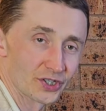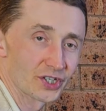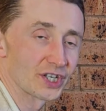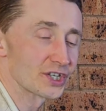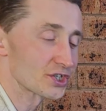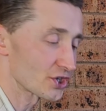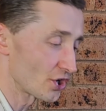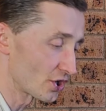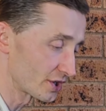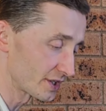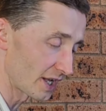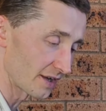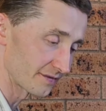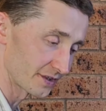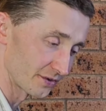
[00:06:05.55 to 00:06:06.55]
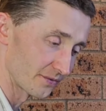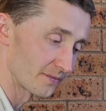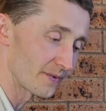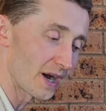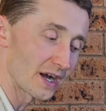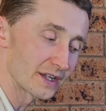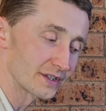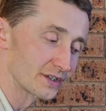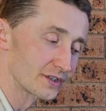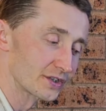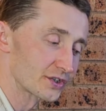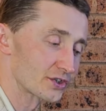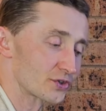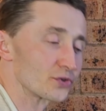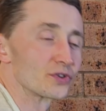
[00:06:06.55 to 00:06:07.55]
See, short. After 1,
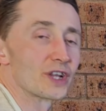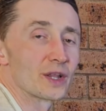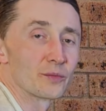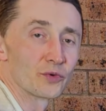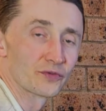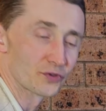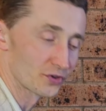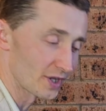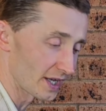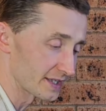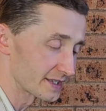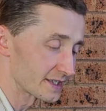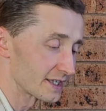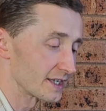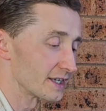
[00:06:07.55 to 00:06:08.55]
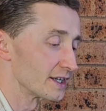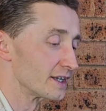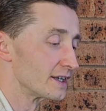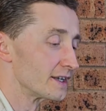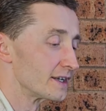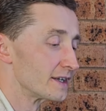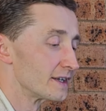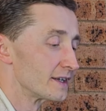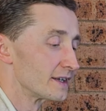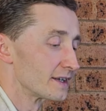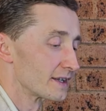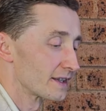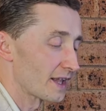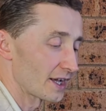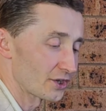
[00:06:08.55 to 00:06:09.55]
2, then move to next. See?
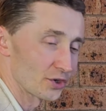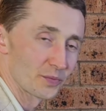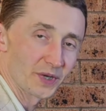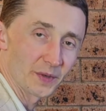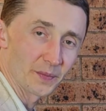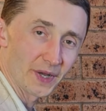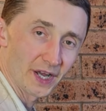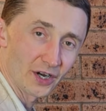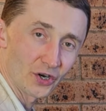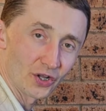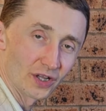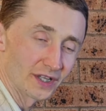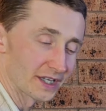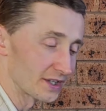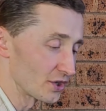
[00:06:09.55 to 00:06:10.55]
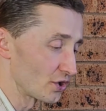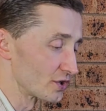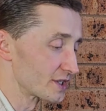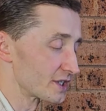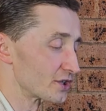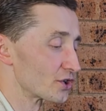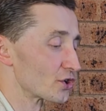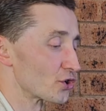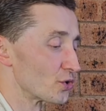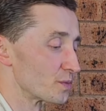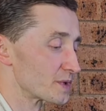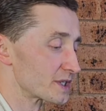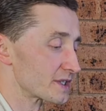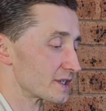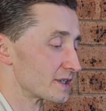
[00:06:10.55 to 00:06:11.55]
Like you prepare all the notes in
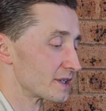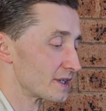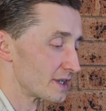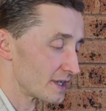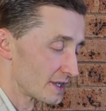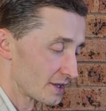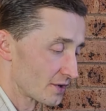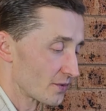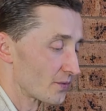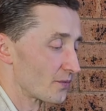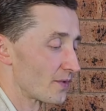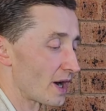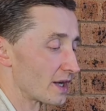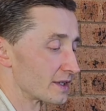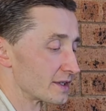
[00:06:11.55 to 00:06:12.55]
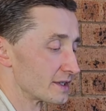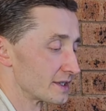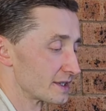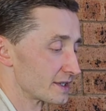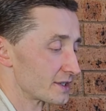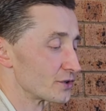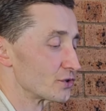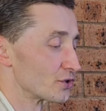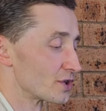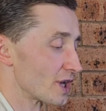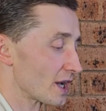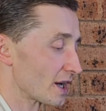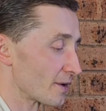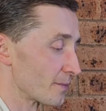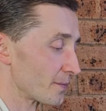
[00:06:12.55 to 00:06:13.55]
groups. 1, 2,
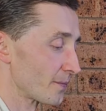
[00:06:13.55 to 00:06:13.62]
there.